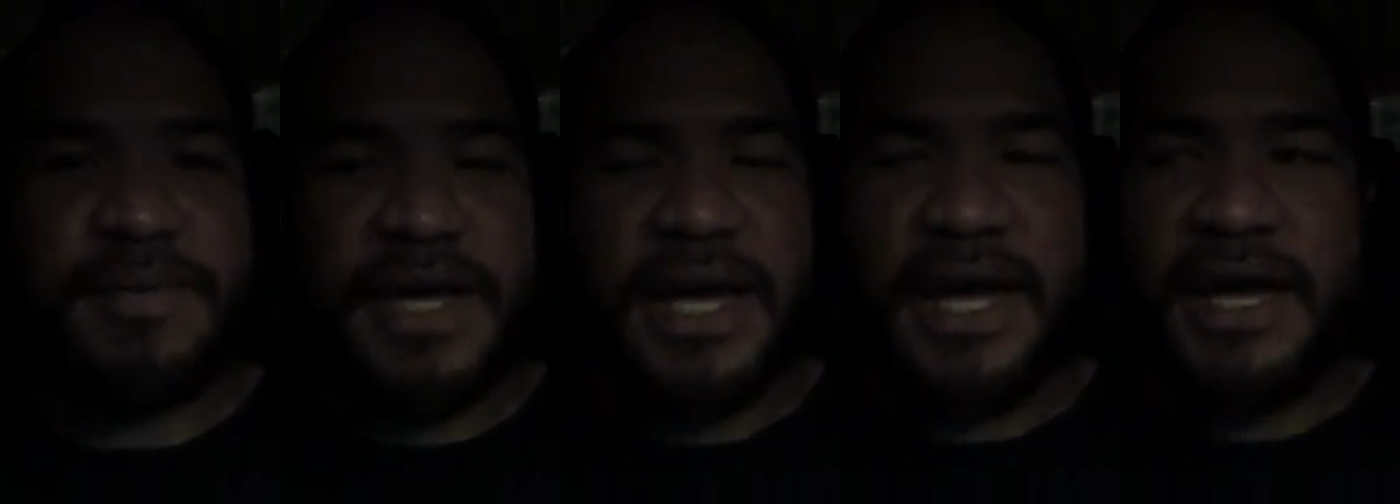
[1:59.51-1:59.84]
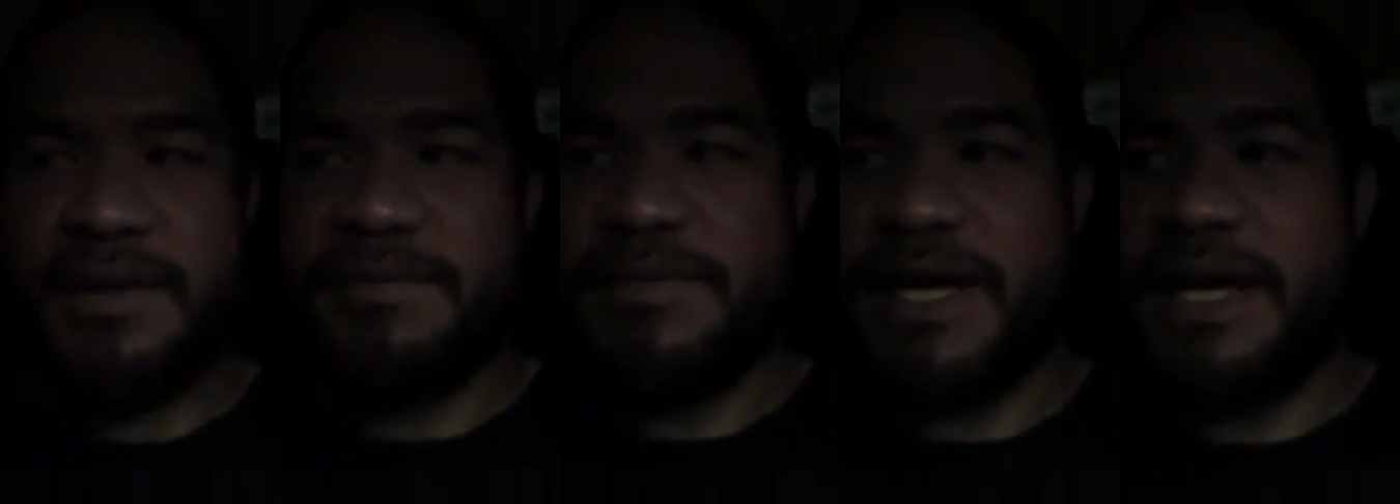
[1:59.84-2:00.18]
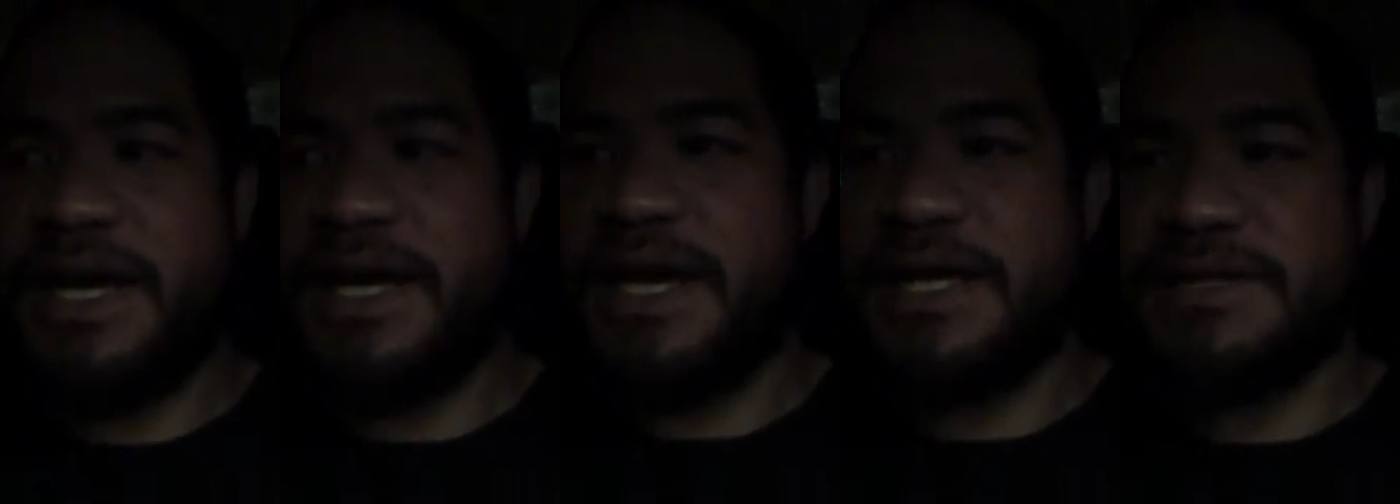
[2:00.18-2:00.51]
and
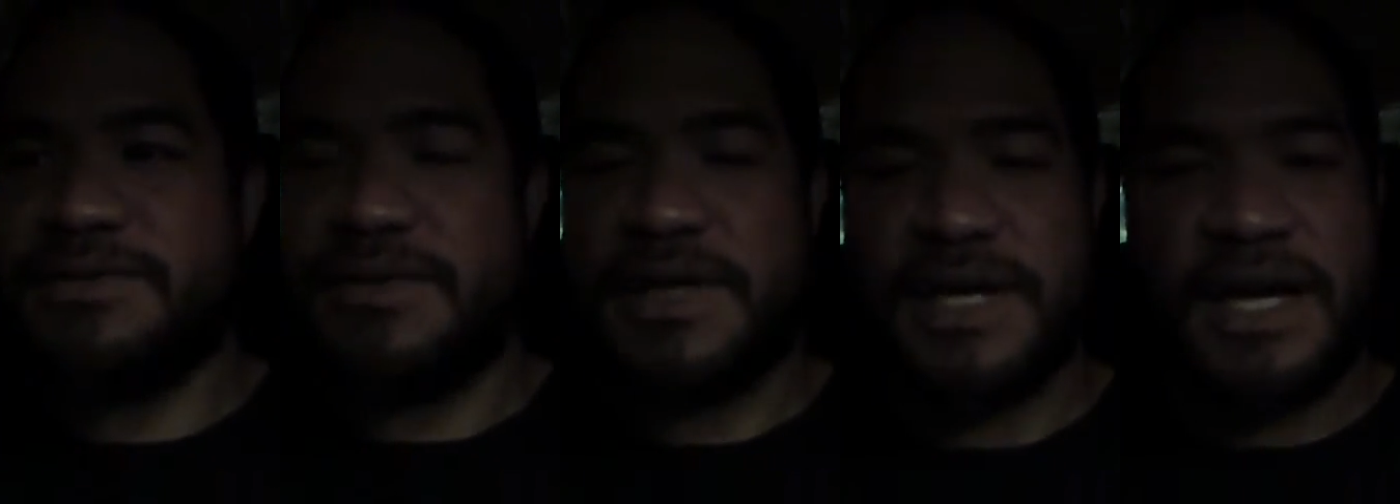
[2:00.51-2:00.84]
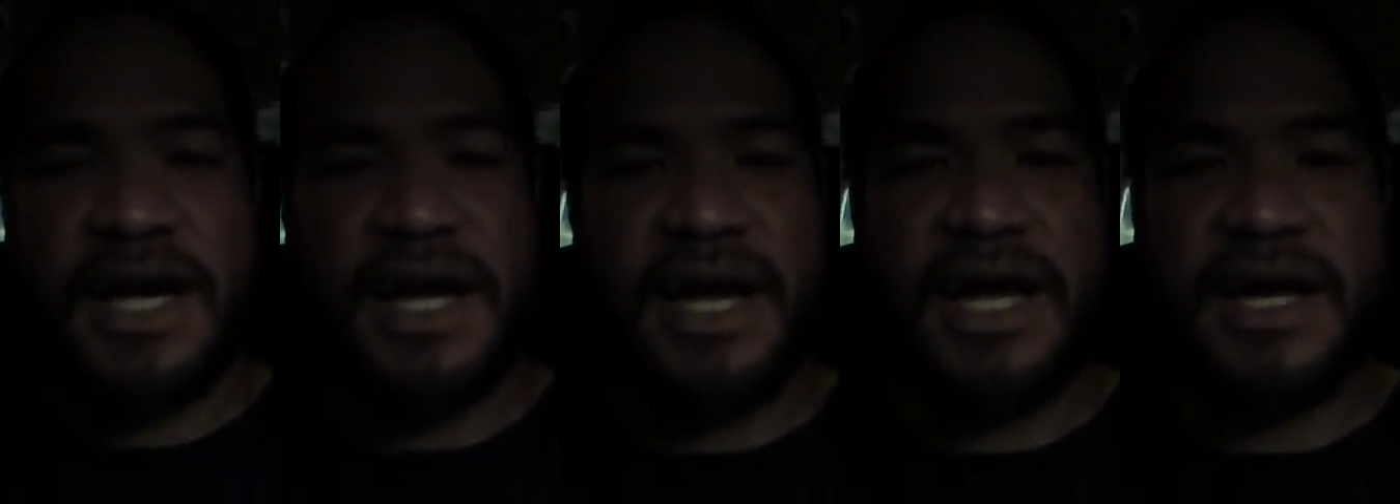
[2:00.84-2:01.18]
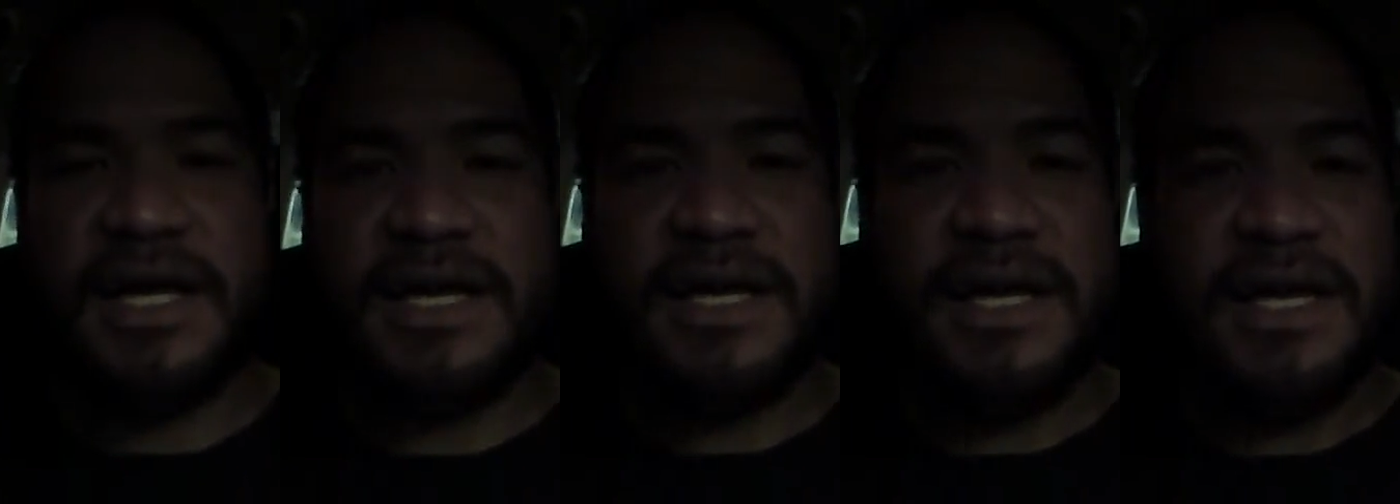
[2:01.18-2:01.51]
man, I swear to God,
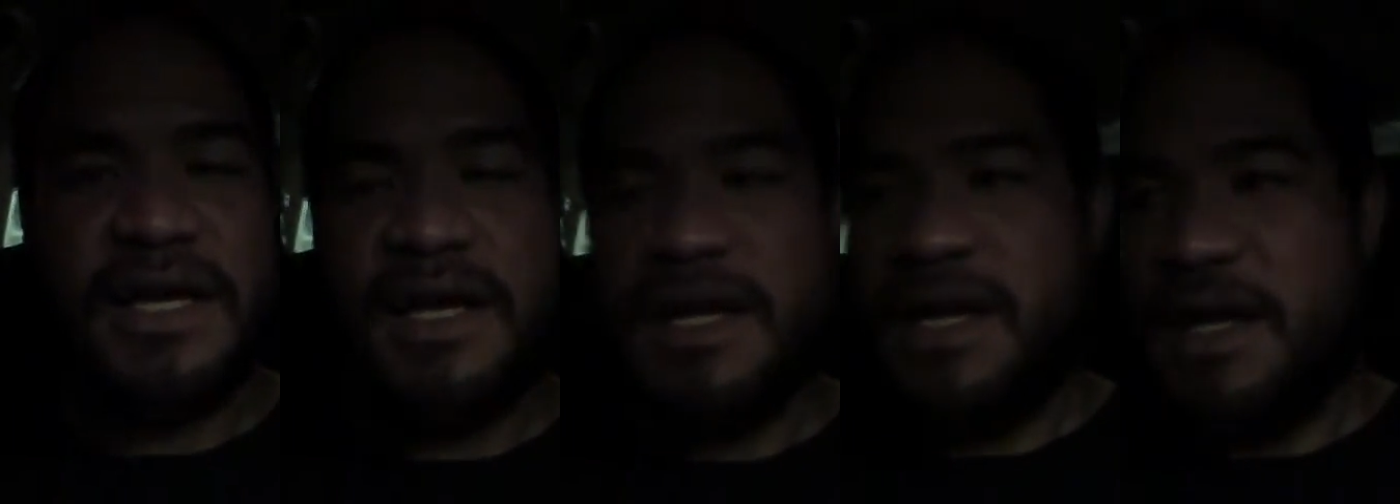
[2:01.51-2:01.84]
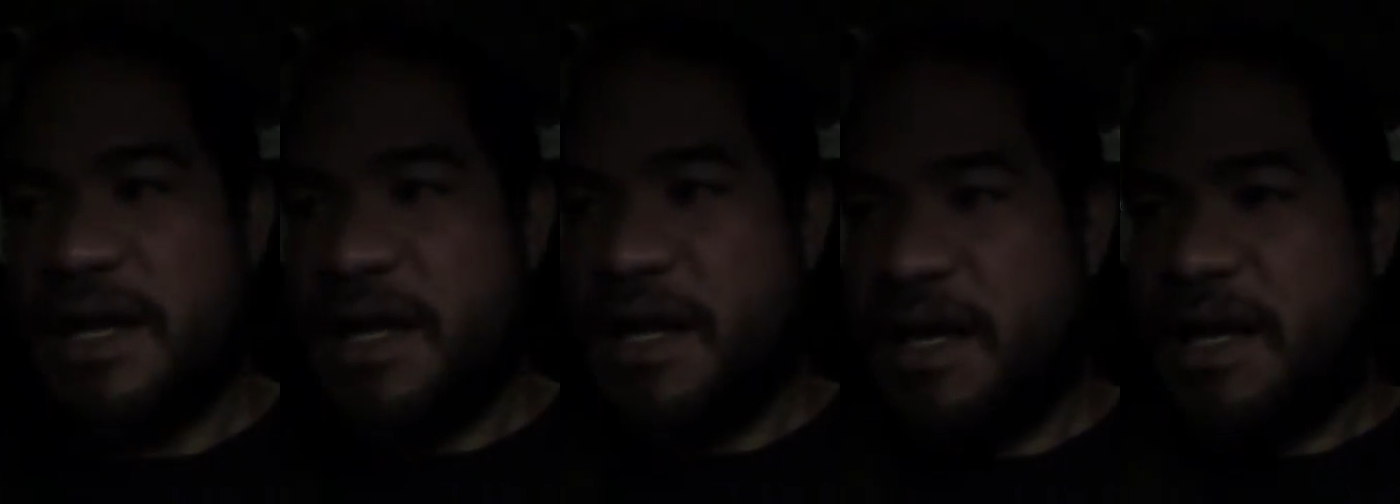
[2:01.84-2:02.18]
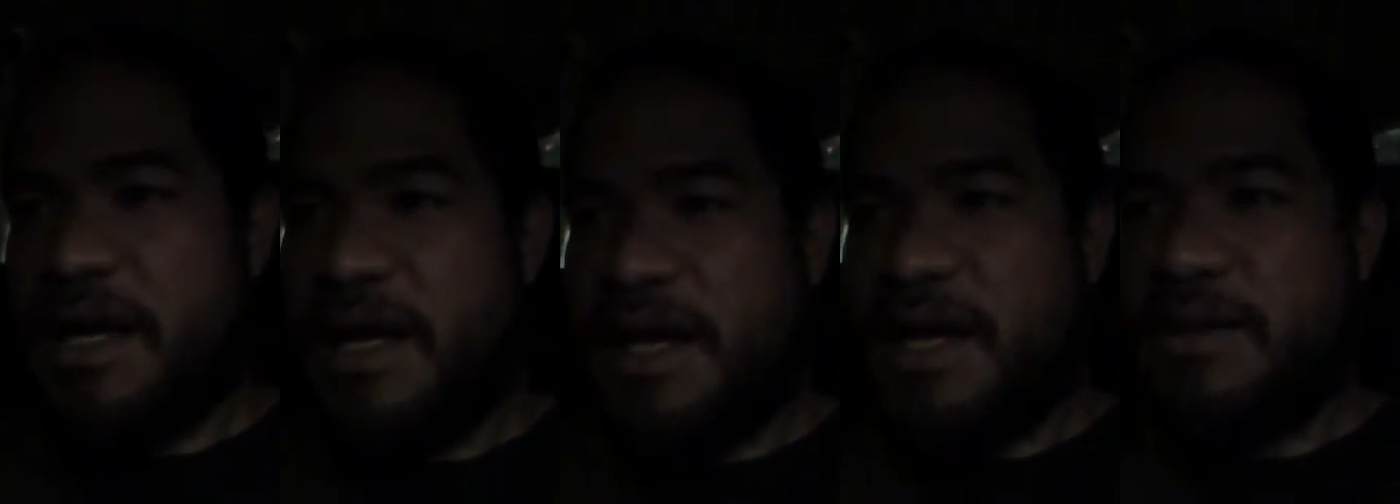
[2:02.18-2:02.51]
it